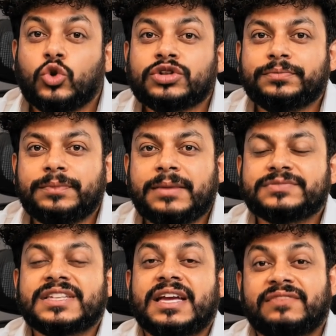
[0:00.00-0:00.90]
those
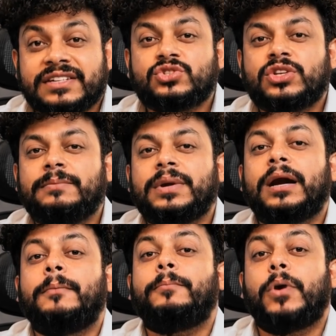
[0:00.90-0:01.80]
pips eventually
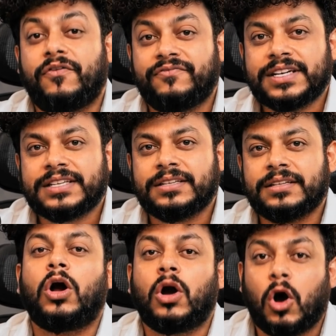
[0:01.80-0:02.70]
become profit
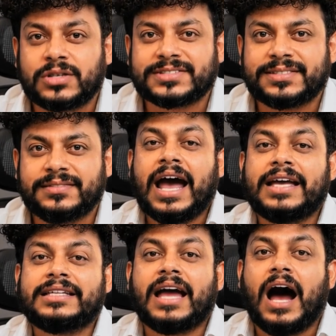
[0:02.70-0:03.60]
or loss.
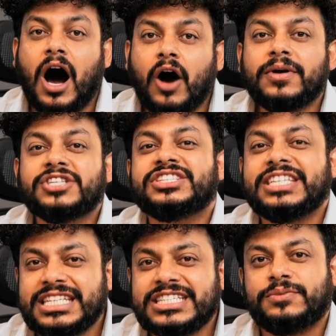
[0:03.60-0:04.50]
And how much
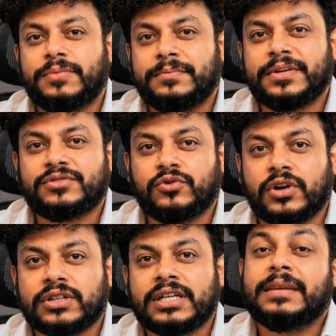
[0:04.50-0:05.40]
each pip is
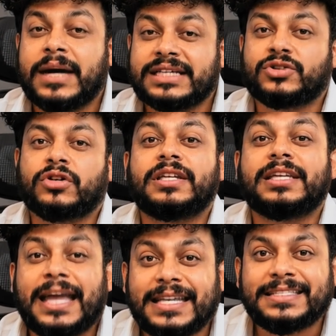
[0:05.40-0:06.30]
worth depends on the
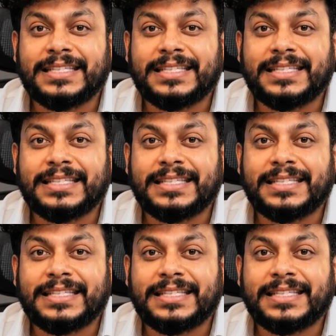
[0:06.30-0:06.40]
next